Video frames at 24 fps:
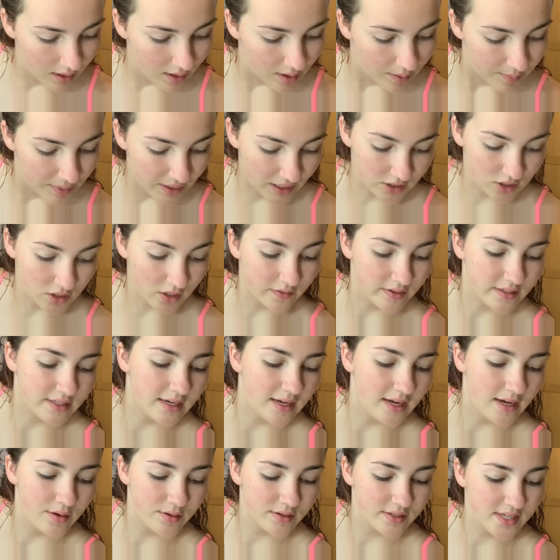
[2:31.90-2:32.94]
Because obviously
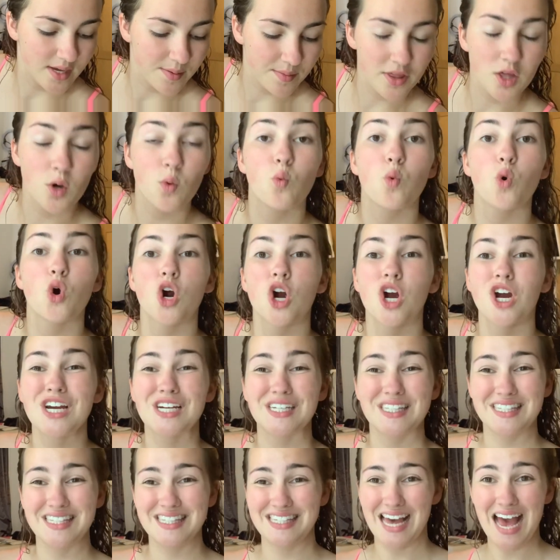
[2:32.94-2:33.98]
it was some of the
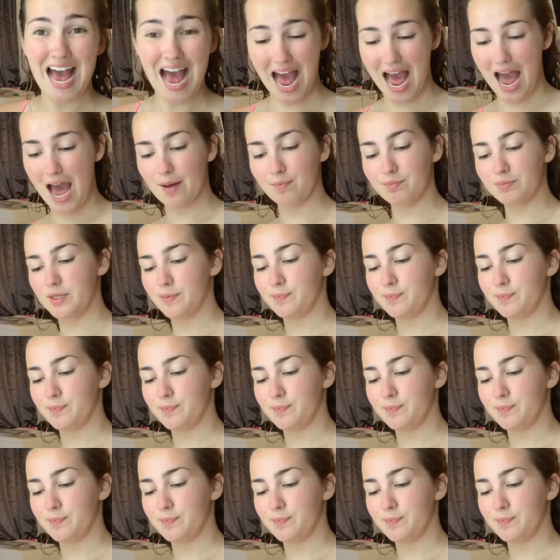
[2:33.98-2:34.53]
worst times,